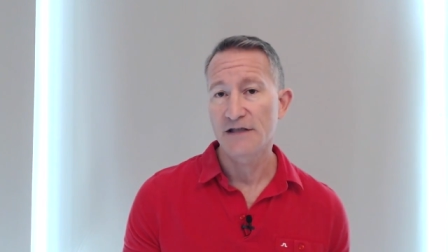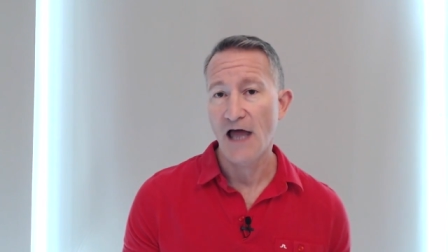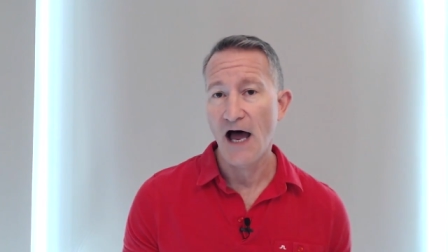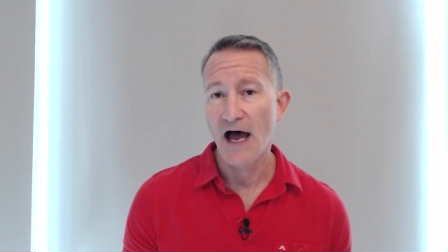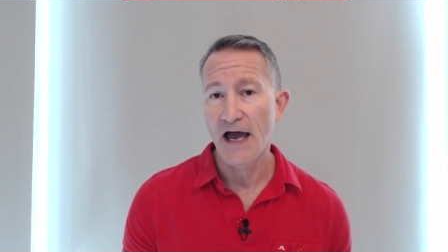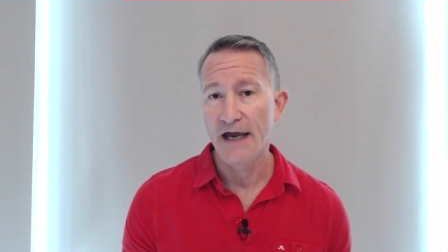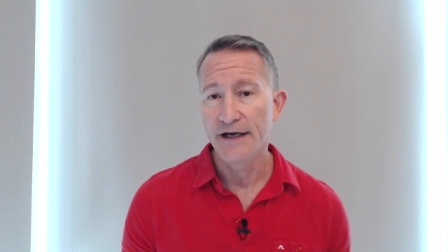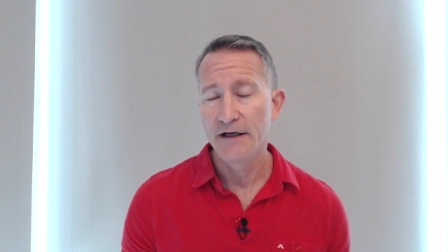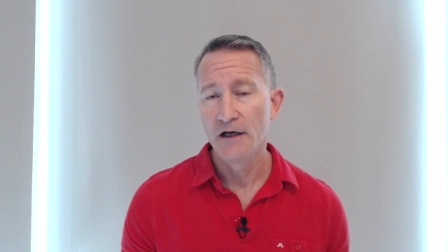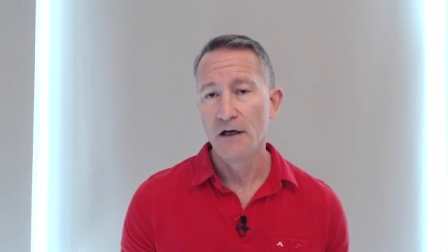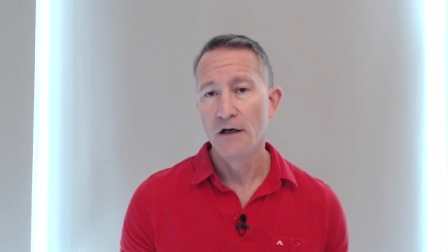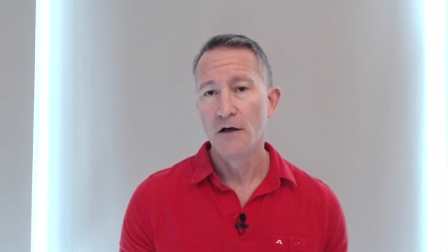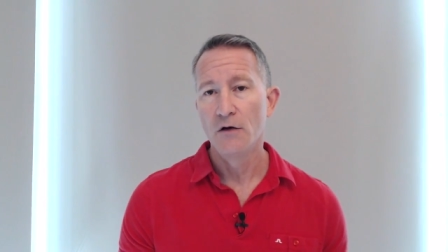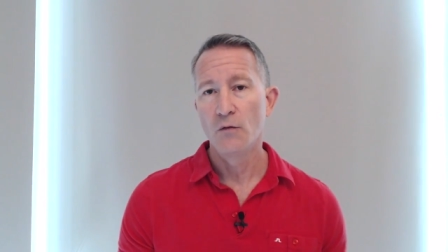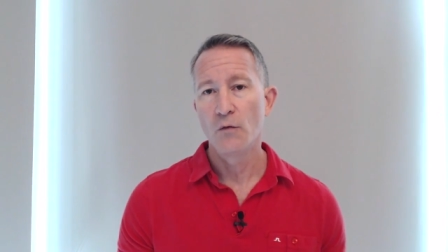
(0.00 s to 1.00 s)
slide,
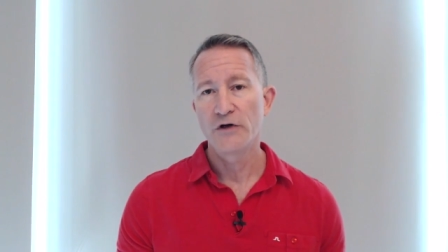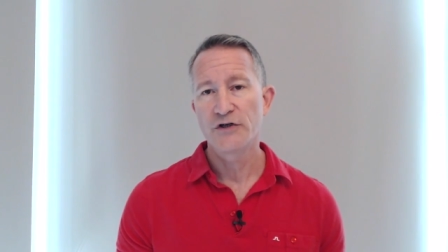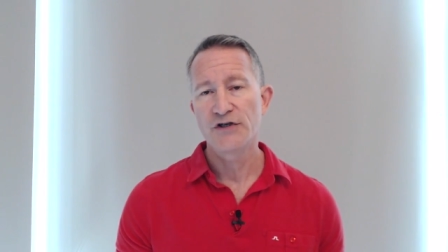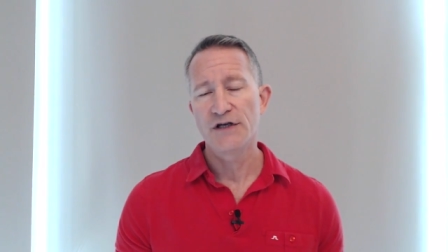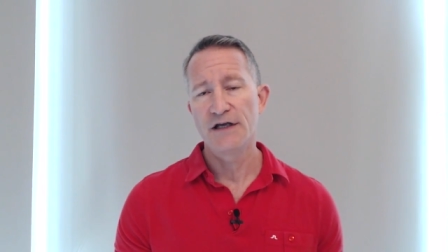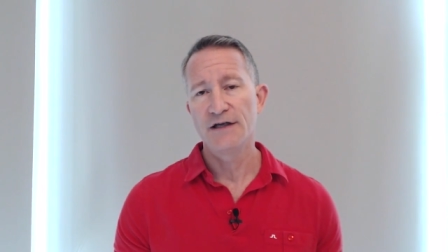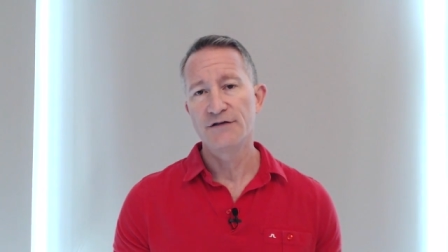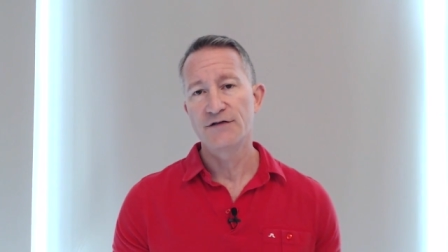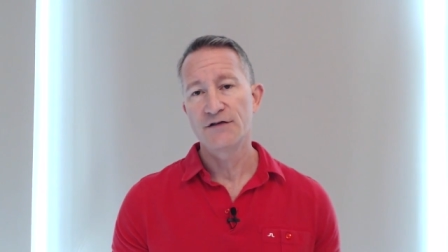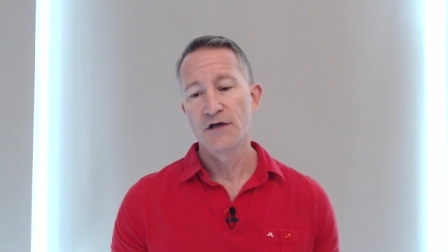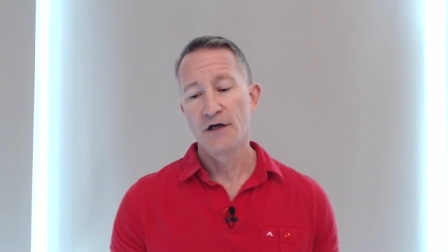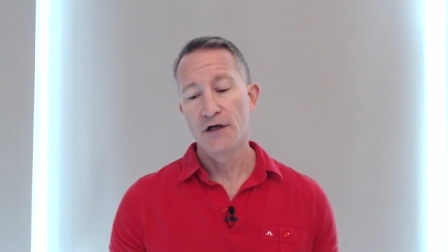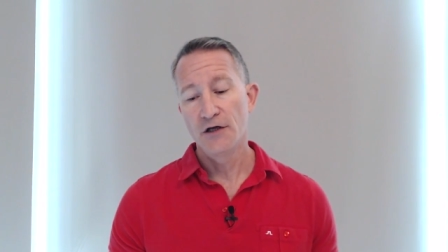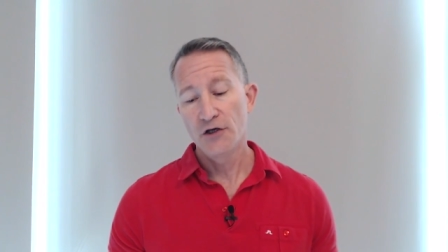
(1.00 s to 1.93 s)
which is